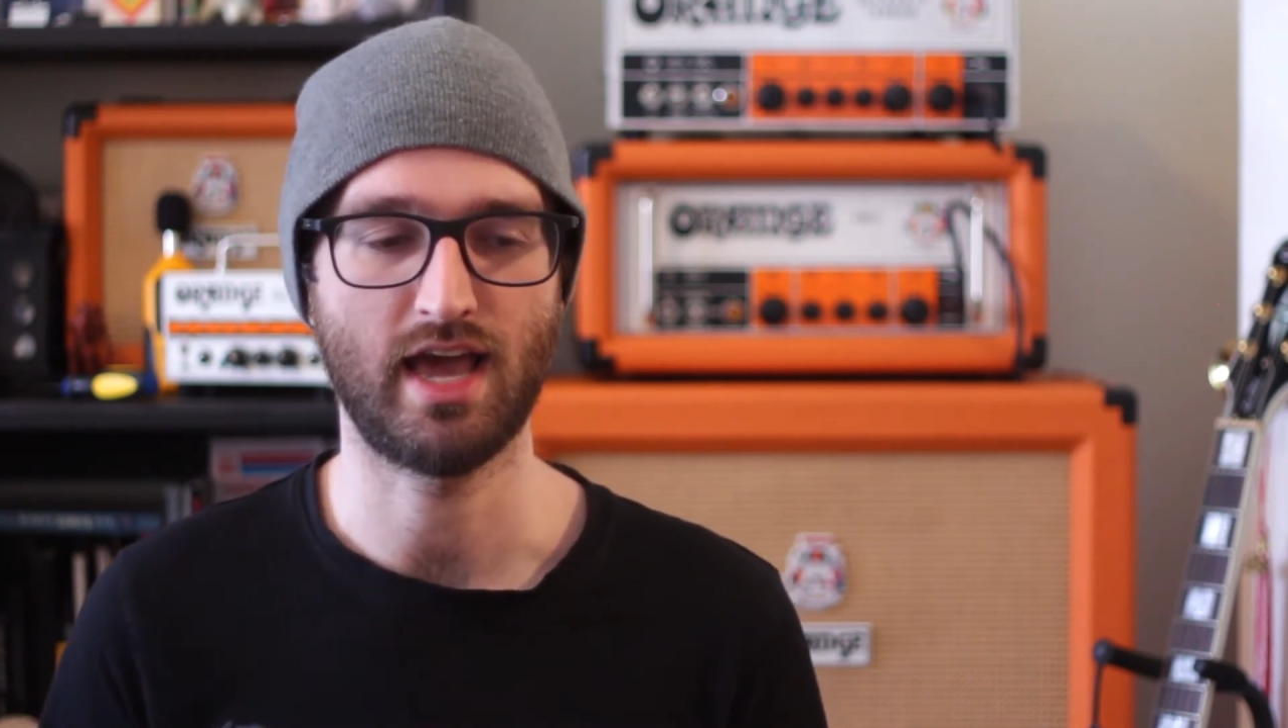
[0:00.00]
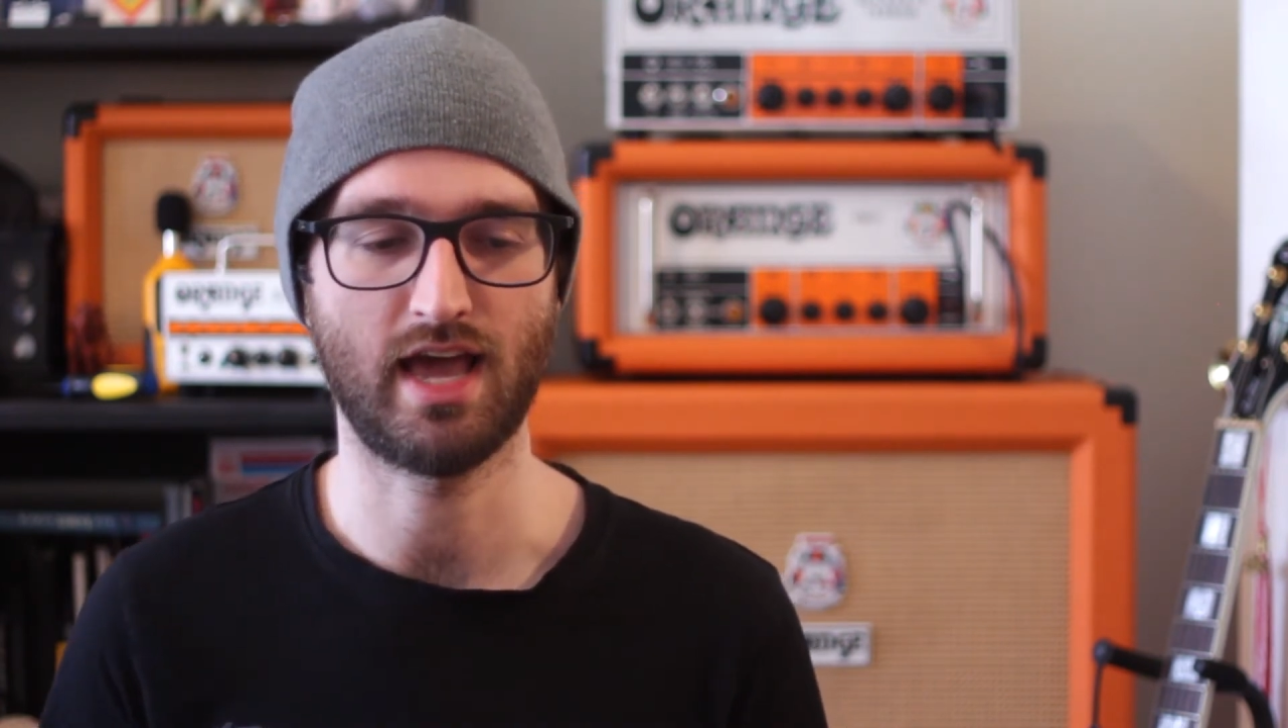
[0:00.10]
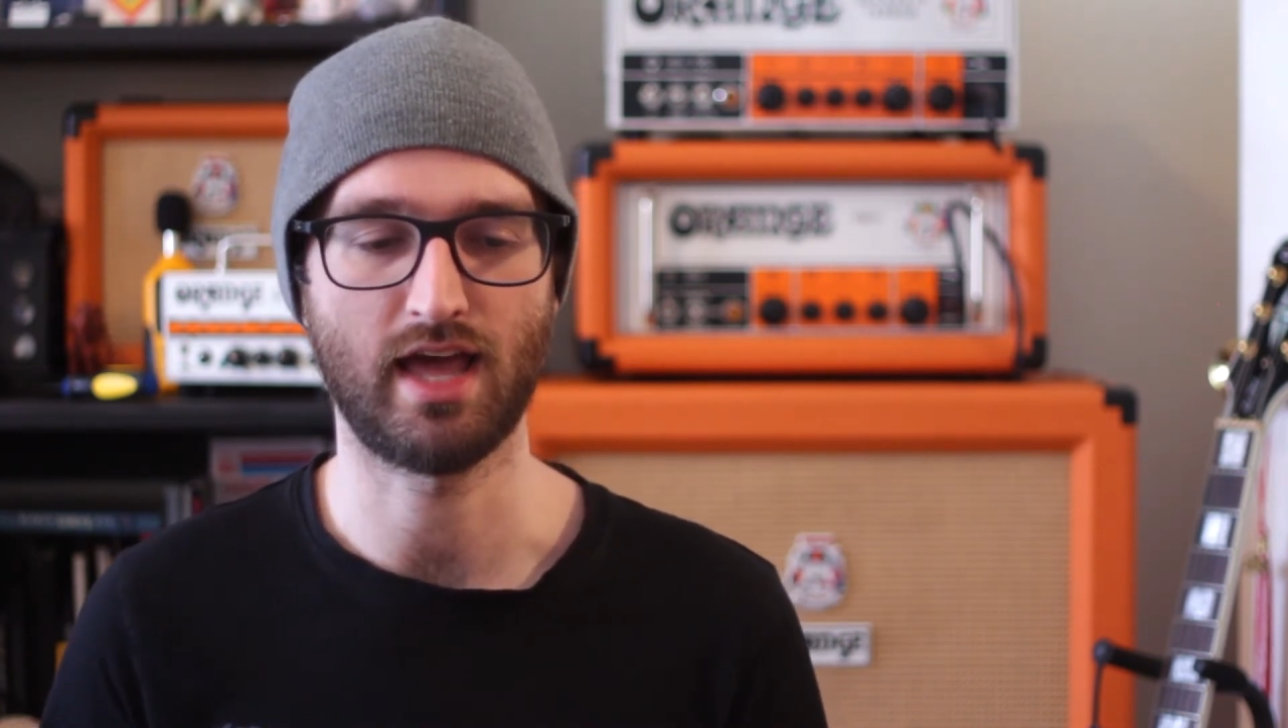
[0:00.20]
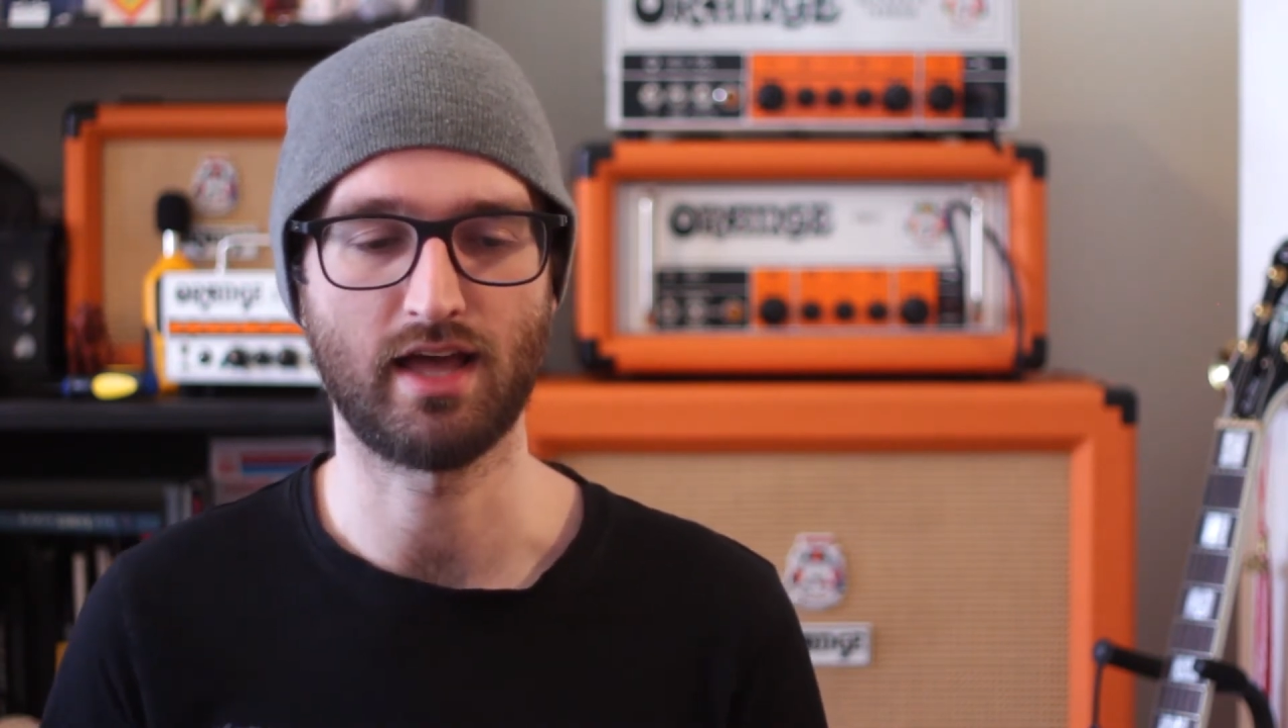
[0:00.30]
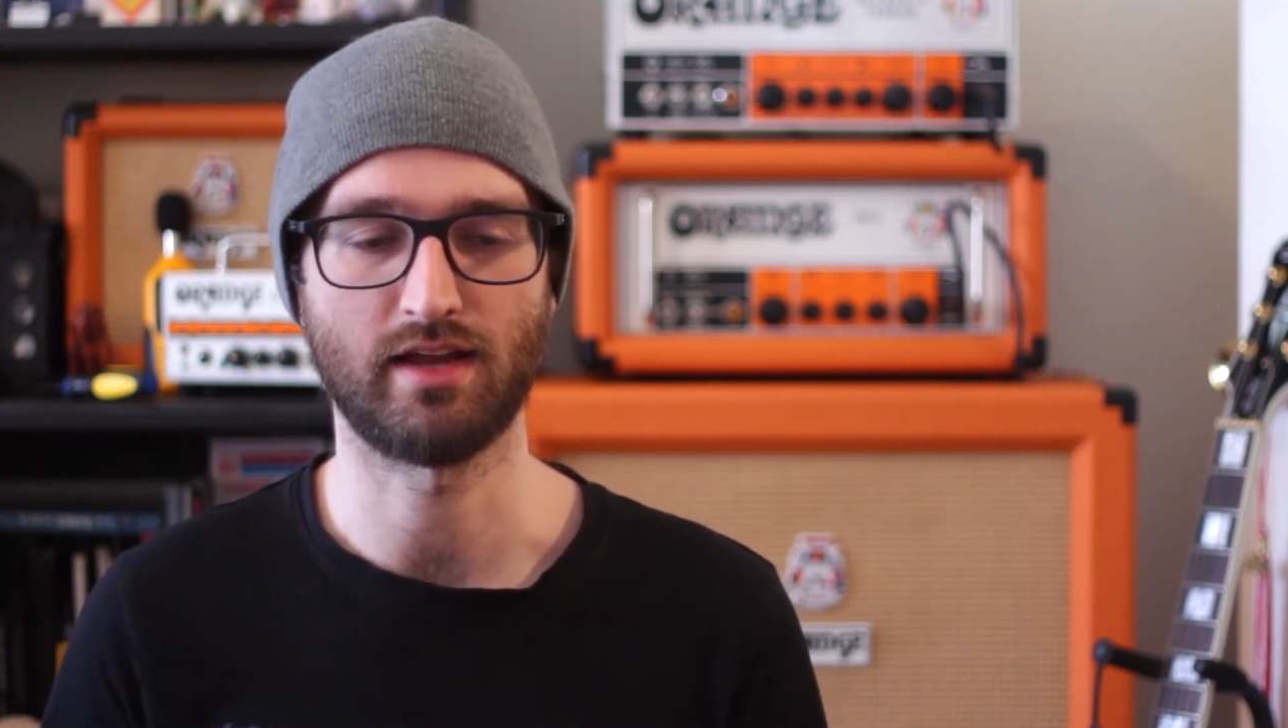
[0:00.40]

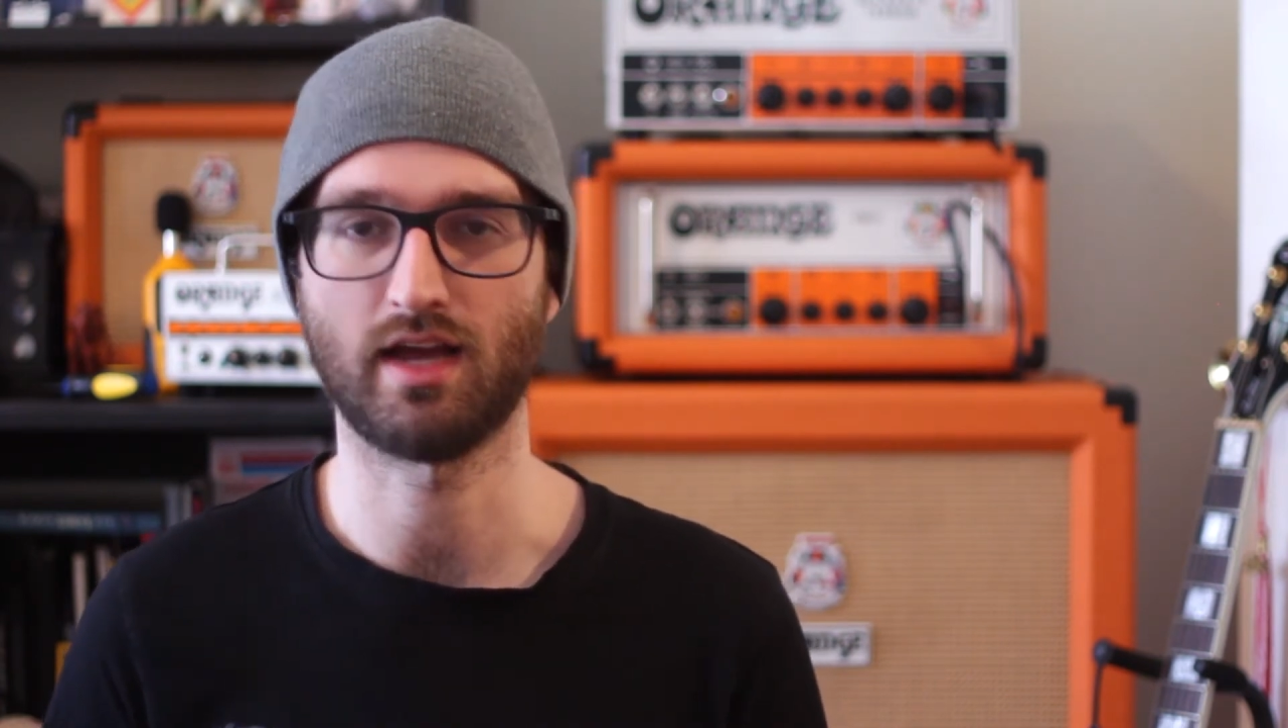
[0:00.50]
and